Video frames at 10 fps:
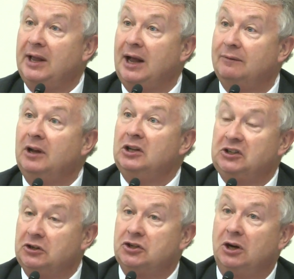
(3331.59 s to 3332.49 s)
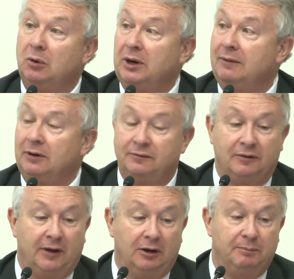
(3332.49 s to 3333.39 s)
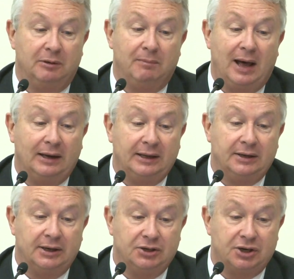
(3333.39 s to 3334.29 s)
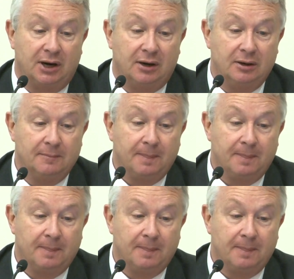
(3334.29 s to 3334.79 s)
they have such a low level of development, Mali and Niger.